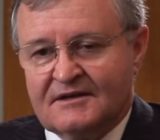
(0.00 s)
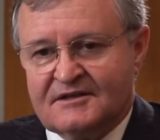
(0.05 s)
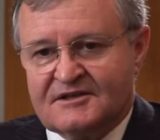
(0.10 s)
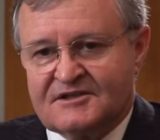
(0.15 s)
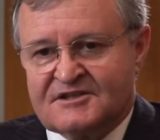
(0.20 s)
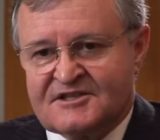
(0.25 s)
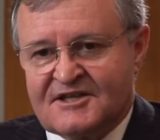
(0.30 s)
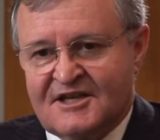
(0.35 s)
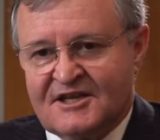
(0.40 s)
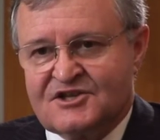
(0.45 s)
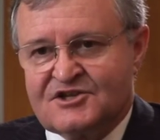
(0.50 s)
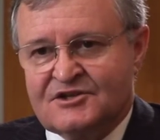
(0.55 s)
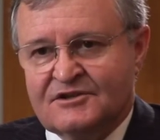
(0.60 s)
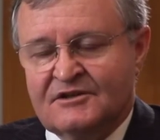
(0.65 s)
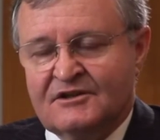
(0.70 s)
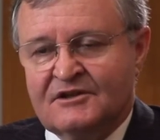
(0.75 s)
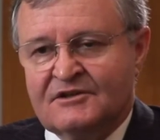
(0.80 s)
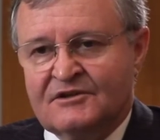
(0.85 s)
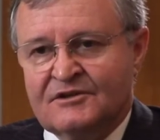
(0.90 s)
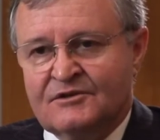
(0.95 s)

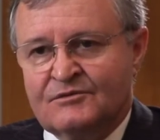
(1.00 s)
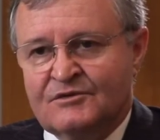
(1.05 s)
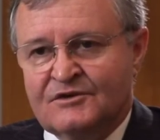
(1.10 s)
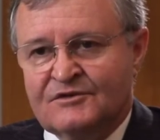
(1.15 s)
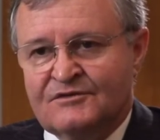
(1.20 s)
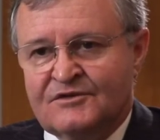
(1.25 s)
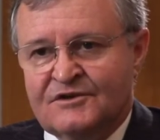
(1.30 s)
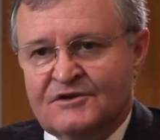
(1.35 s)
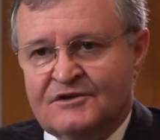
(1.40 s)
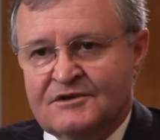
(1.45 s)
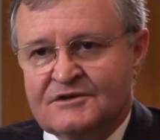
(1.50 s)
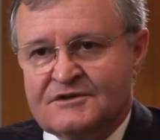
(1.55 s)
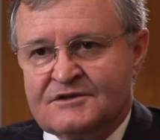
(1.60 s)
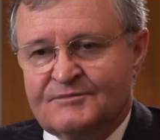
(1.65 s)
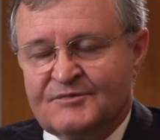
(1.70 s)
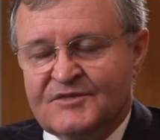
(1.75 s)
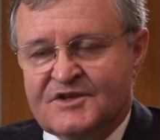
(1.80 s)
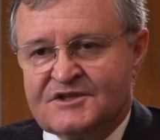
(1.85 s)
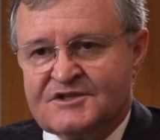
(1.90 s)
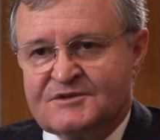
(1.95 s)
section that refers
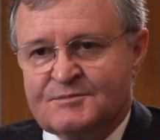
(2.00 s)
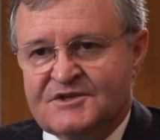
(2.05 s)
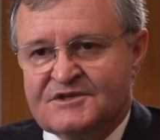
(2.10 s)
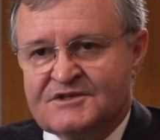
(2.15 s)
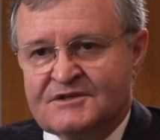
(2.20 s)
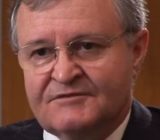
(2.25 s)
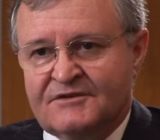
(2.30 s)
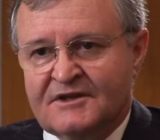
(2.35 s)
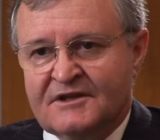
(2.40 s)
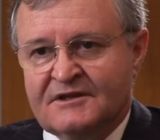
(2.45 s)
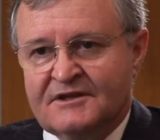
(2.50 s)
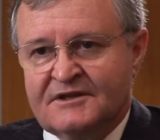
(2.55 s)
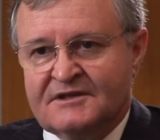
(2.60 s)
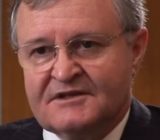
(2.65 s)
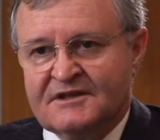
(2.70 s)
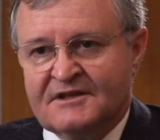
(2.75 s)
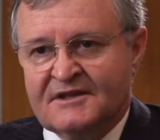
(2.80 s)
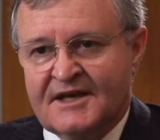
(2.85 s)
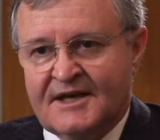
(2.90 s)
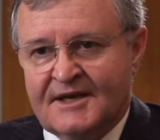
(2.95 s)
specifically
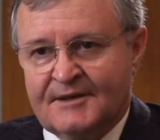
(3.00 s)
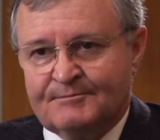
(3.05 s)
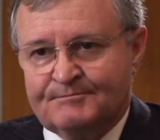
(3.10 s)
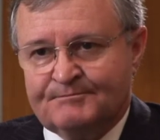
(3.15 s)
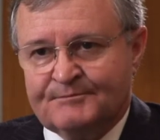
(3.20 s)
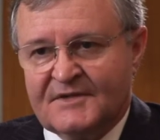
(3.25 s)
to that.